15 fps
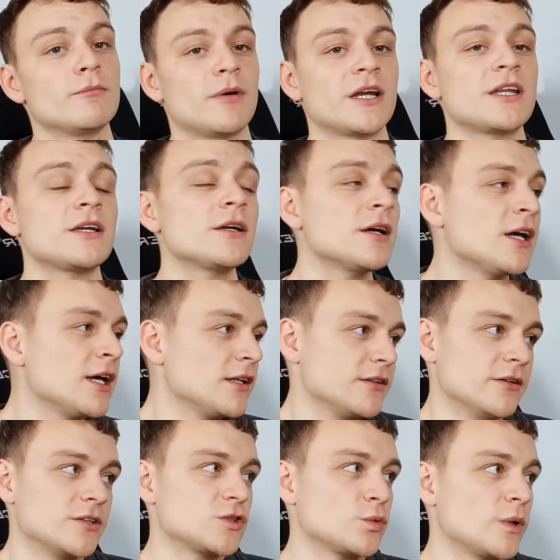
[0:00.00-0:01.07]
the money,
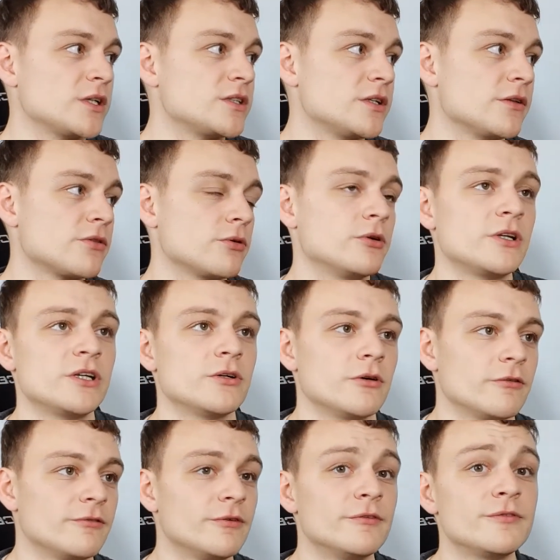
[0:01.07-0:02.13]
the 20, 30
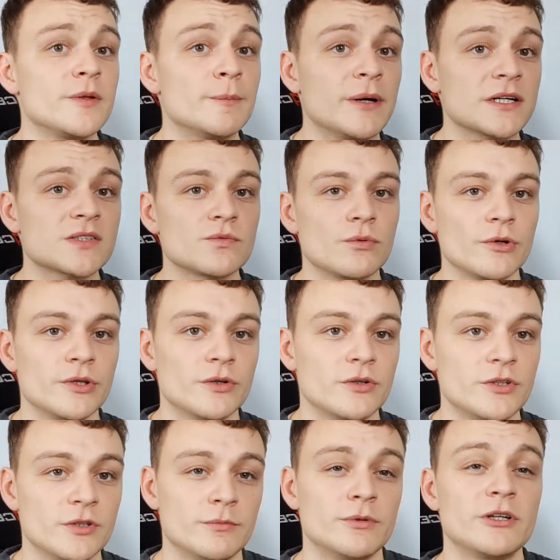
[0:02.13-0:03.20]
or 50 bucks for your
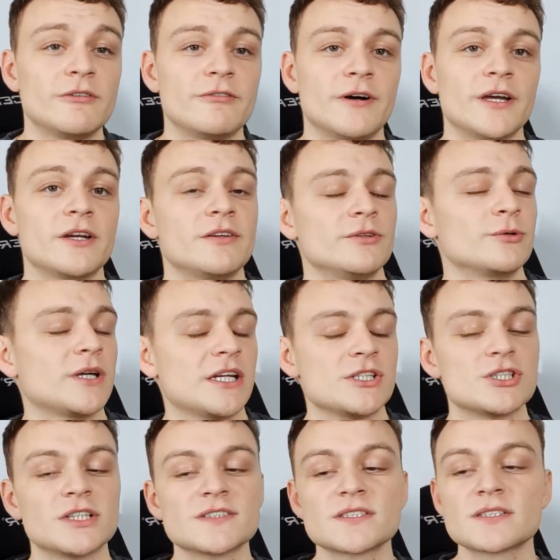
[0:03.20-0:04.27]
humidifier, you can
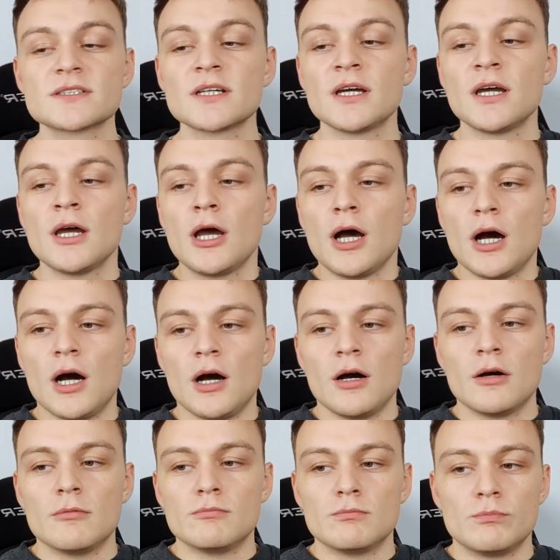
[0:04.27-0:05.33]
just
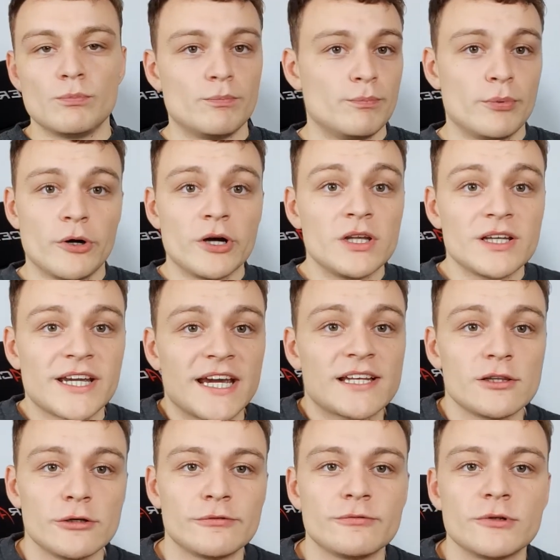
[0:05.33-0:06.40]
boil a
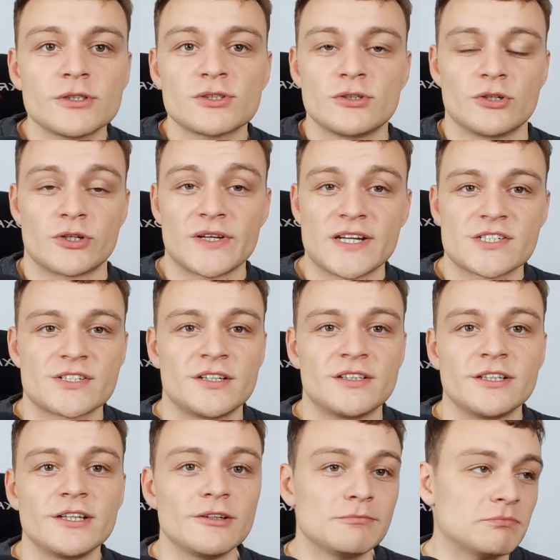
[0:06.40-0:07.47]
kettle of water
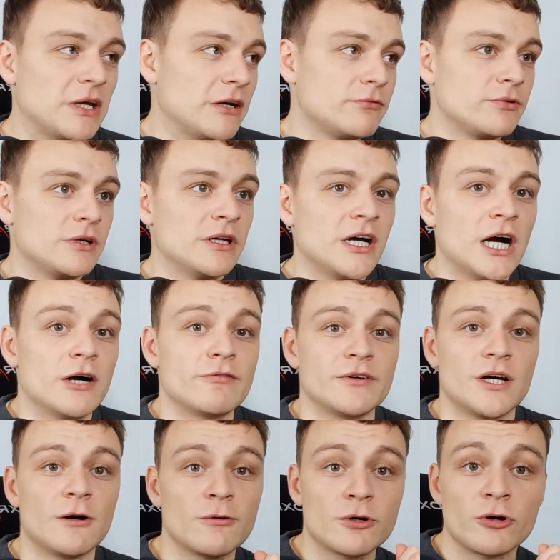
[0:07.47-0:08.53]
occasionally, every half
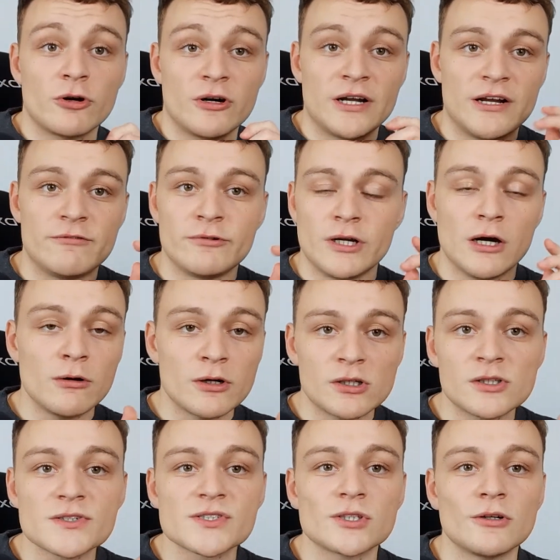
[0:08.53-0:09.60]
an hour or every hour
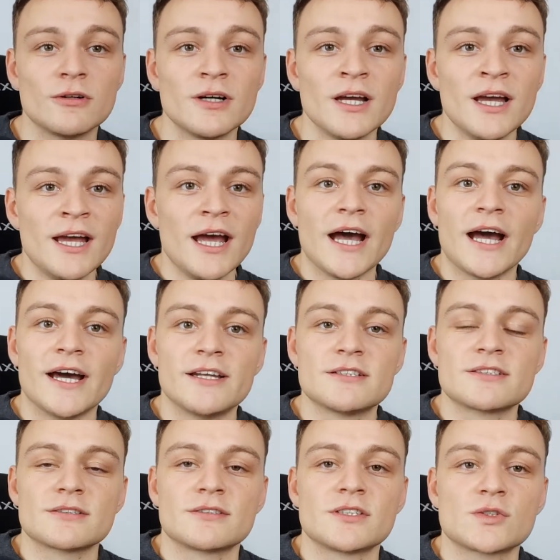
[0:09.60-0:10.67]
or so, and
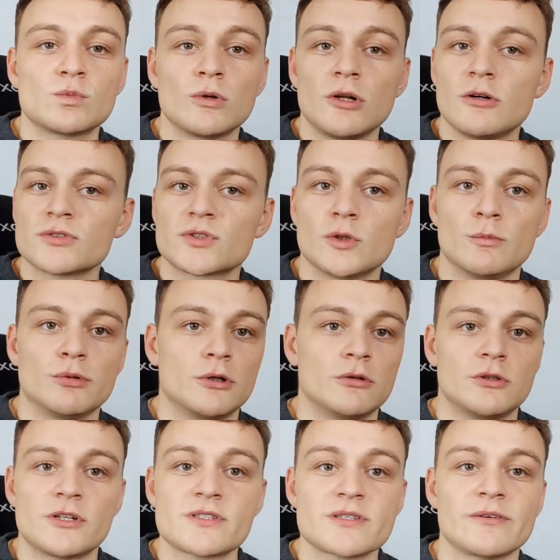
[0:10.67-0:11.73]
this will also blow
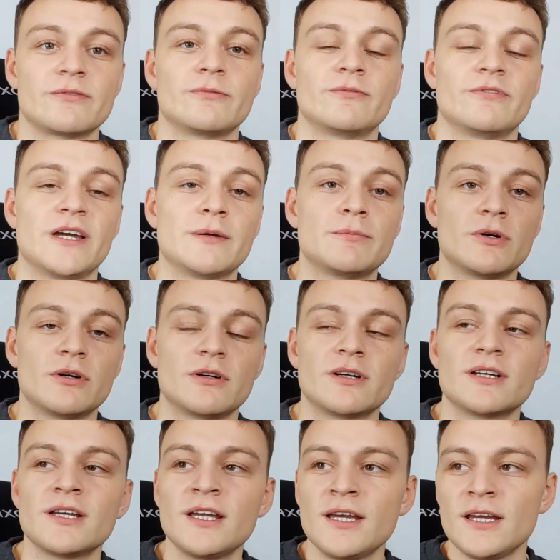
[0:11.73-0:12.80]
lots of vapor
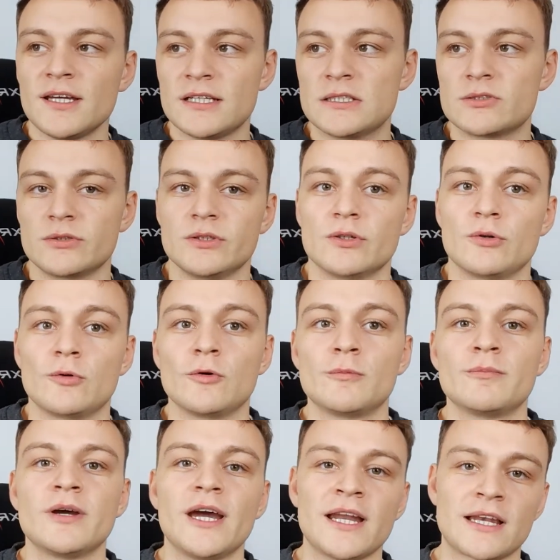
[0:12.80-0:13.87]
into your
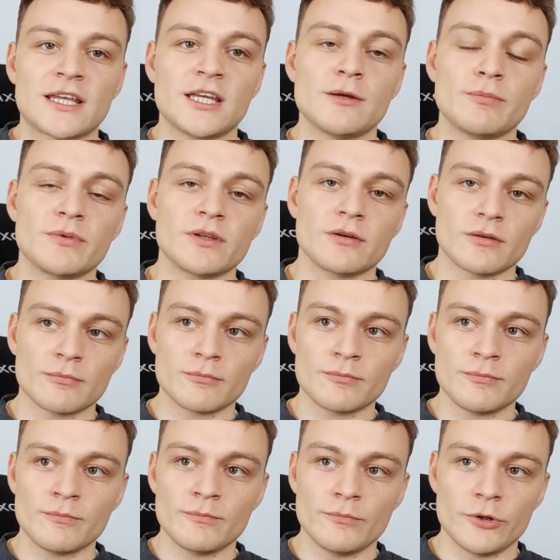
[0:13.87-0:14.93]
room and keep the
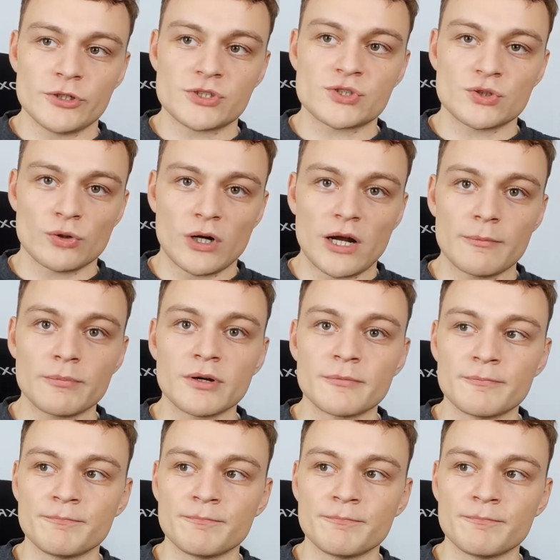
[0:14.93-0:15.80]
moisture up.